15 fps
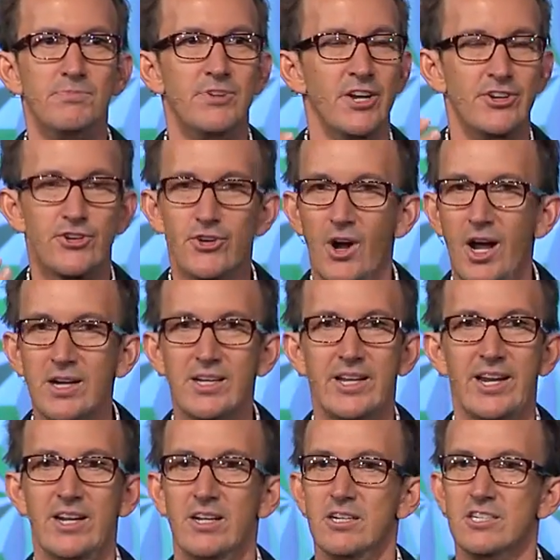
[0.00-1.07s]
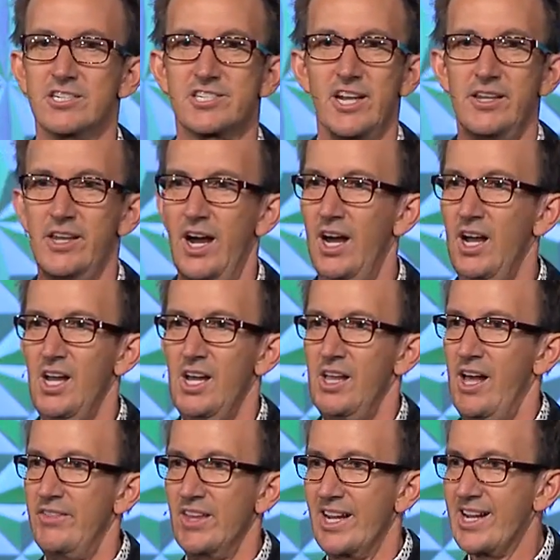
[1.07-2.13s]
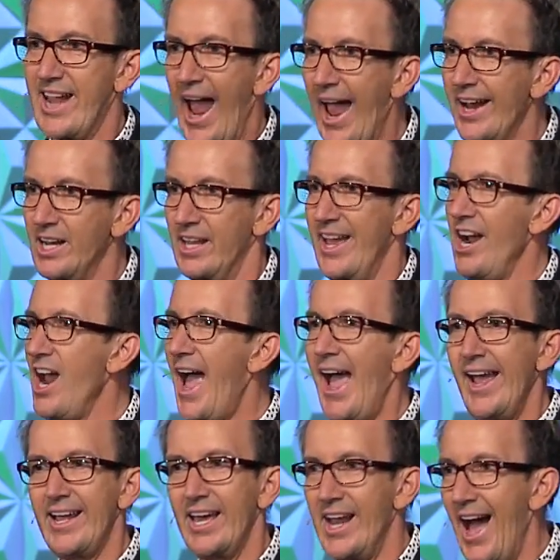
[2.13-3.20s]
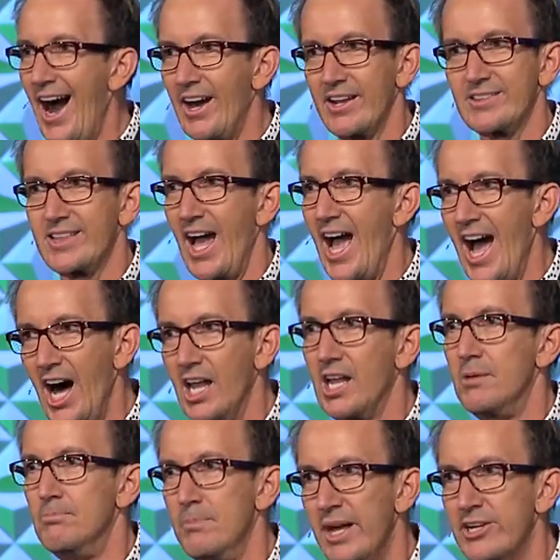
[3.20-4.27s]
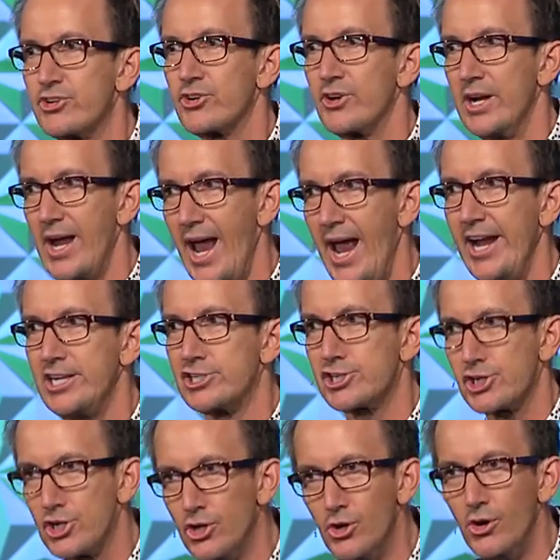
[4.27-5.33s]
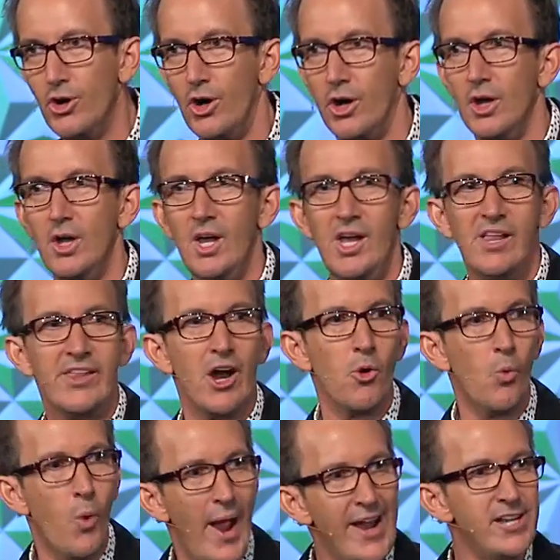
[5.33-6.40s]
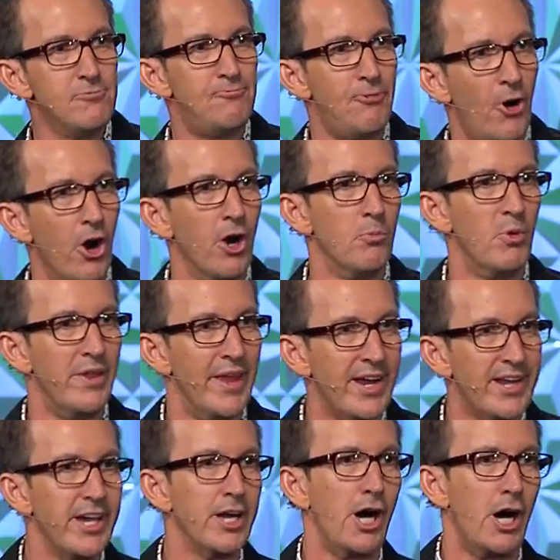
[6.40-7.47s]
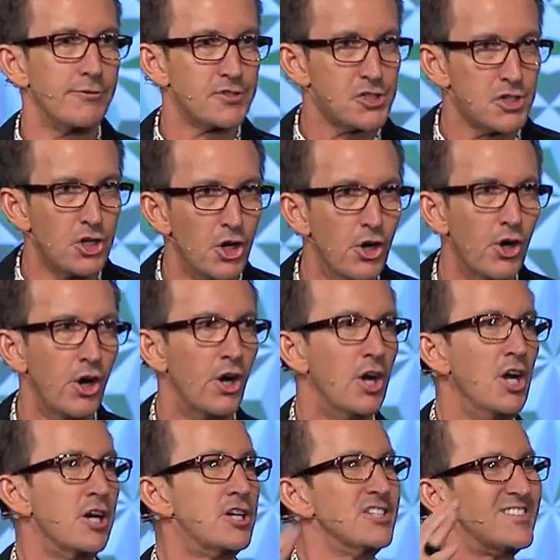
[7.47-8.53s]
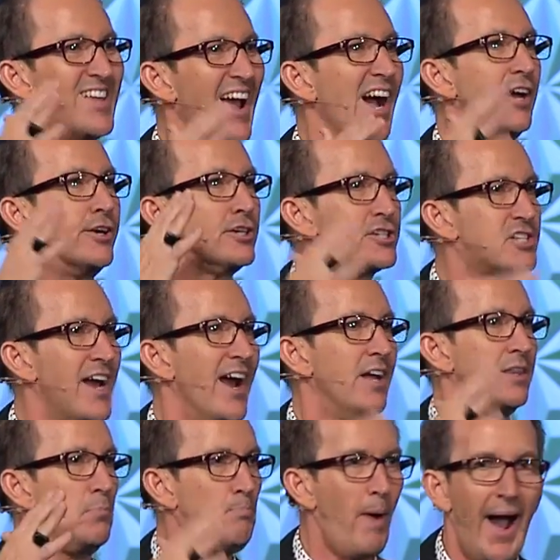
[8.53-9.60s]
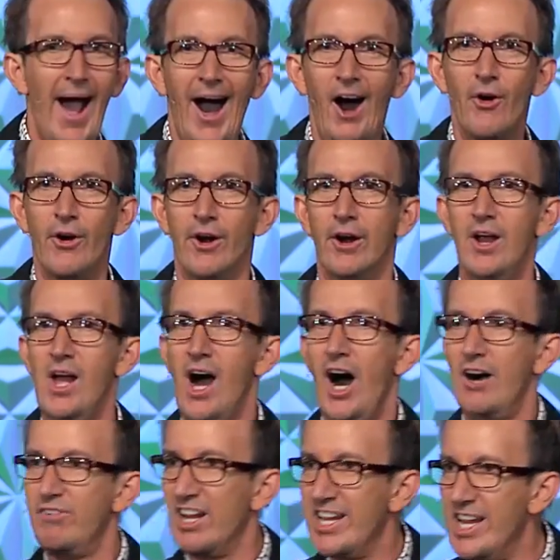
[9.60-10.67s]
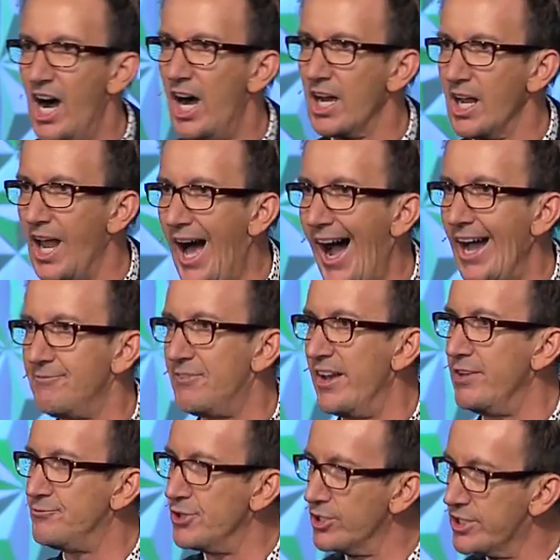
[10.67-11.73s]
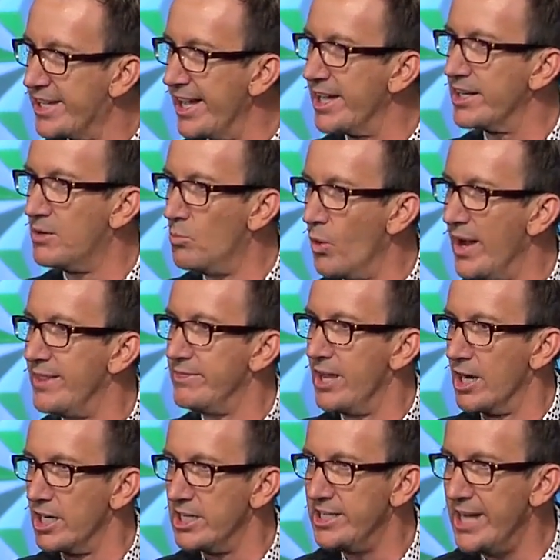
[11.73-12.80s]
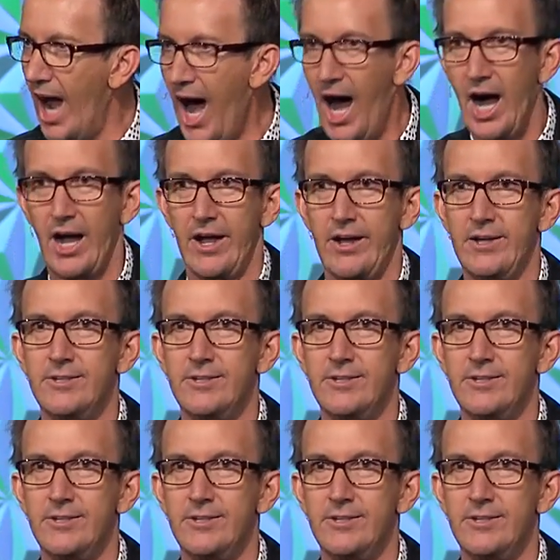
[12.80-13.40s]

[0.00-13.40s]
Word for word: the drug dealers and the, and the gang, they're hanging out at the elementary age school. They're waiting for them when they get off school because they understand the power of a young life. And if you get them when they're young,